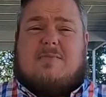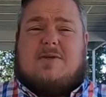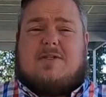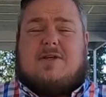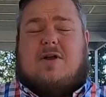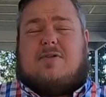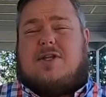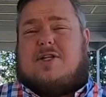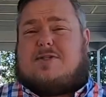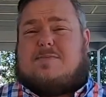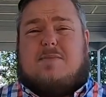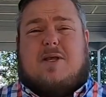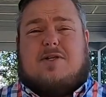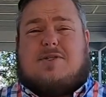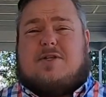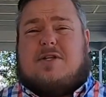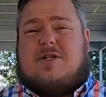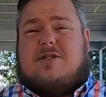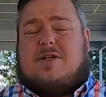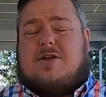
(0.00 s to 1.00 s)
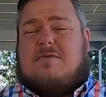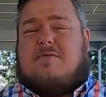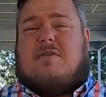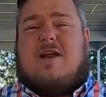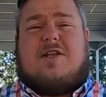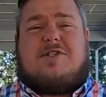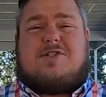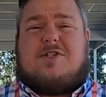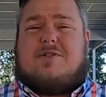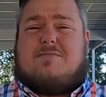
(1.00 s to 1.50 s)
is on this mission to
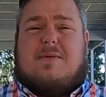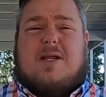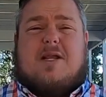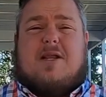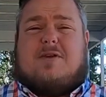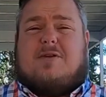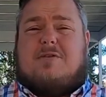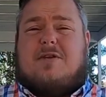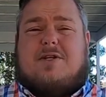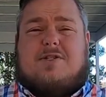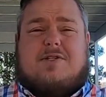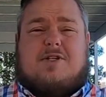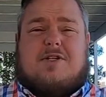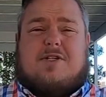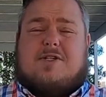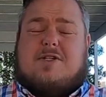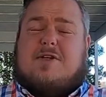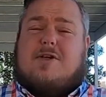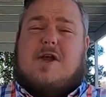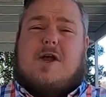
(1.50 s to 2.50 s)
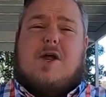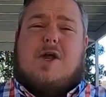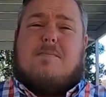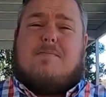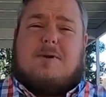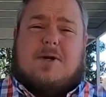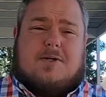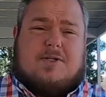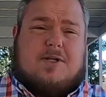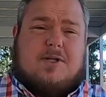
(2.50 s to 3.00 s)
arrest as many Christians and
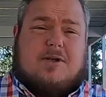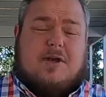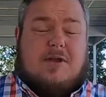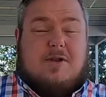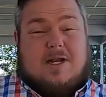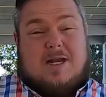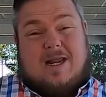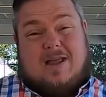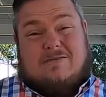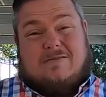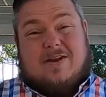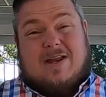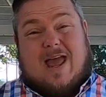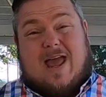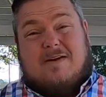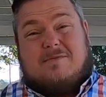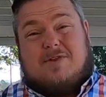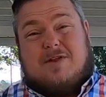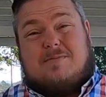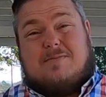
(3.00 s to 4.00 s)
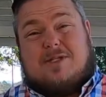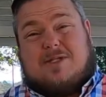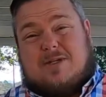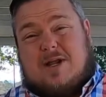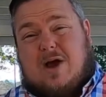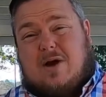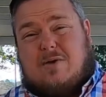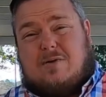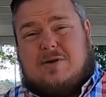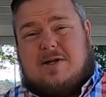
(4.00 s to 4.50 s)
persecute and even have them
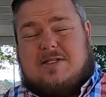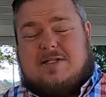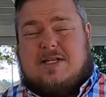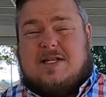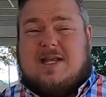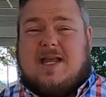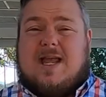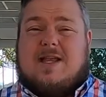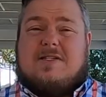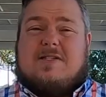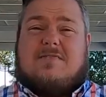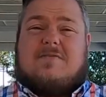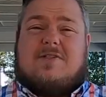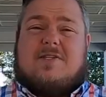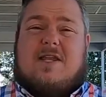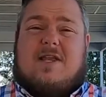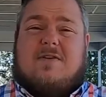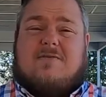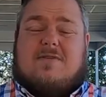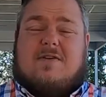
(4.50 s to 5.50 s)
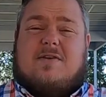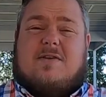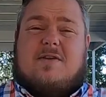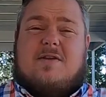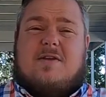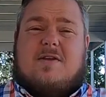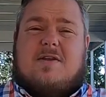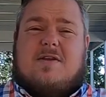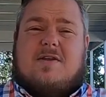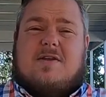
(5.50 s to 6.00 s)
stoned, as in the case of
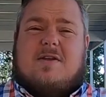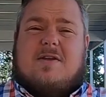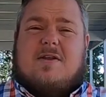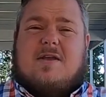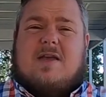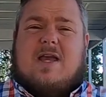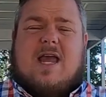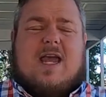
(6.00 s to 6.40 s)
Stephen.